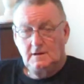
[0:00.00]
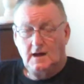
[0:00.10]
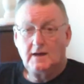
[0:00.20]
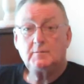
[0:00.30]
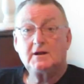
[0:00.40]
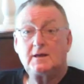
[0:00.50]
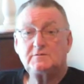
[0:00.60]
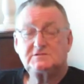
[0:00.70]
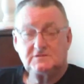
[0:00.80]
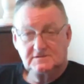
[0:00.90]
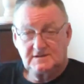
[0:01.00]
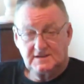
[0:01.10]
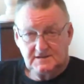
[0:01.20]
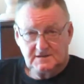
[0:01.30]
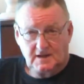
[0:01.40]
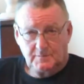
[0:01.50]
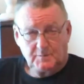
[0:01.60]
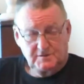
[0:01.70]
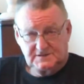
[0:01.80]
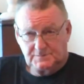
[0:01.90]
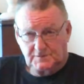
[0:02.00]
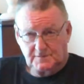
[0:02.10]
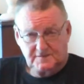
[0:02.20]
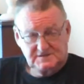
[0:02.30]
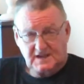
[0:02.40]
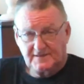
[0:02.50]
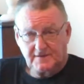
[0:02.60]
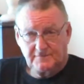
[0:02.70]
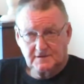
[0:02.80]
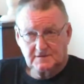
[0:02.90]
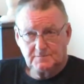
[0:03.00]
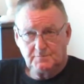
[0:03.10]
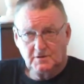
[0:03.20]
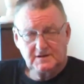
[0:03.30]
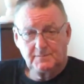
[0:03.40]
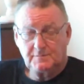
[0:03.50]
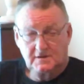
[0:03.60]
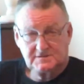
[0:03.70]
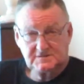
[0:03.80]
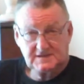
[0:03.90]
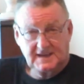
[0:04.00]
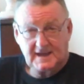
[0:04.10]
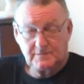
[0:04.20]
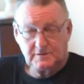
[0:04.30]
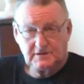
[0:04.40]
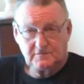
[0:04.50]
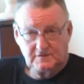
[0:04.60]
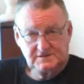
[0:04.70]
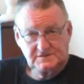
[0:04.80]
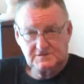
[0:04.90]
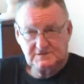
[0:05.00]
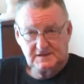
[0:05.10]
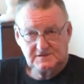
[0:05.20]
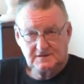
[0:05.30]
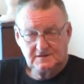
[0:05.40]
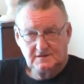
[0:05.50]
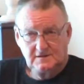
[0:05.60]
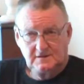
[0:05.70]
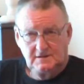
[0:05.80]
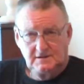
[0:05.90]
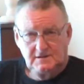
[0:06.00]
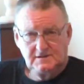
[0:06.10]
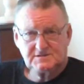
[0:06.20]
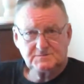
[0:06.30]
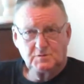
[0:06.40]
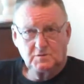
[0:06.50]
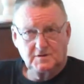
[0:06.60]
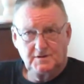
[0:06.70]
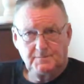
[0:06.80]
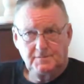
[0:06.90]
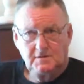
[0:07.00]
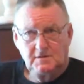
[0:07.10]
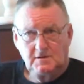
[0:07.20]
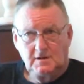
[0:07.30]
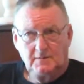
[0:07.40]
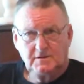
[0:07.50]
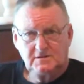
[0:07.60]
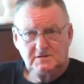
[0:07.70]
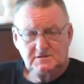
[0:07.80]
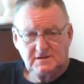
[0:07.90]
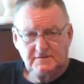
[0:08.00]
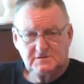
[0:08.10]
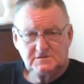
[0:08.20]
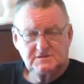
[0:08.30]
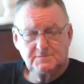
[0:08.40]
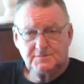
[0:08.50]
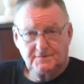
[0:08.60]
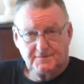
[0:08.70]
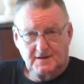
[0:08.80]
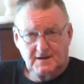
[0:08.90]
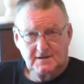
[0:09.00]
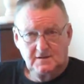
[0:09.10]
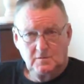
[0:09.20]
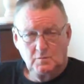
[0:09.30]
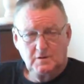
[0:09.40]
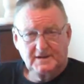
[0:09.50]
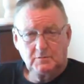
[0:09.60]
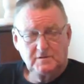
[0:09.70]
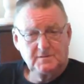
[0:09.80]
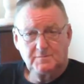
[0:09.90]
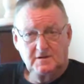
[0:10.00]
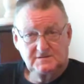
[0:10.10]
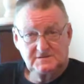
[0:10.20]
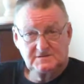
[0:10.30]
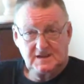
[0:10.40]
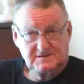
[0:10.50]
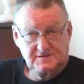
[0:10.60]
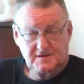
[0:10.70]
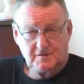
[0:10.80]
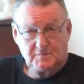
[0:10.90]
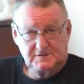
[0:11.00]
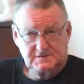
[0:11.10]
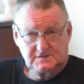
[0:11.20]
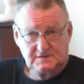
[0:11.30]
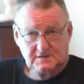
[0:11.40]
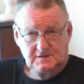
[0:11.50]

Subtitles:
Hi, my name is John Dutton. I'm the principal of the South African Modern Hypnosis Academy and Research Centre. In this small clip, I'm going to endeavour to simplify working with hypnosis as a therapist.